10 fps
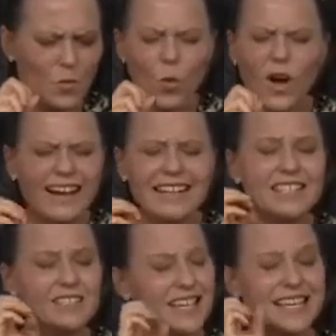
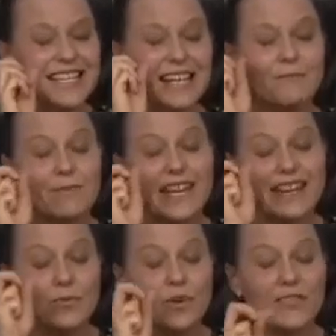What does it
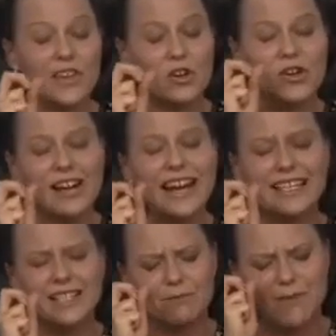mean when the
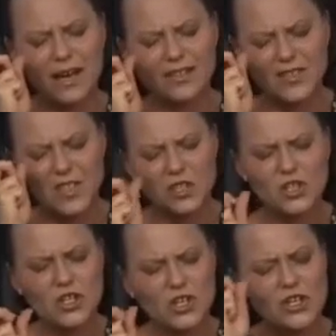great master
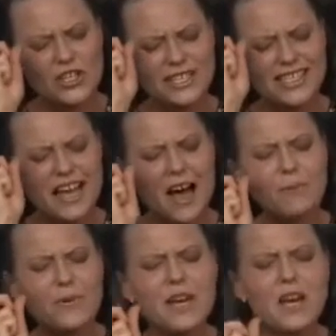turns
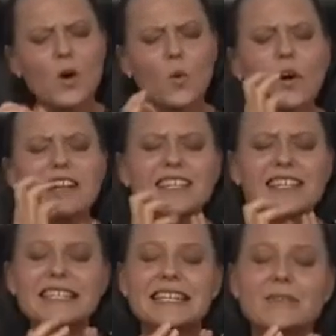up? What
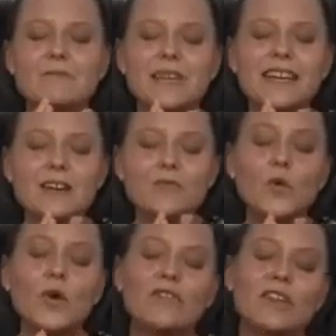does it mean
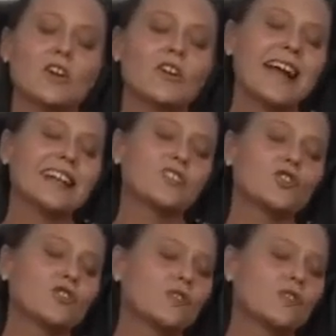when the great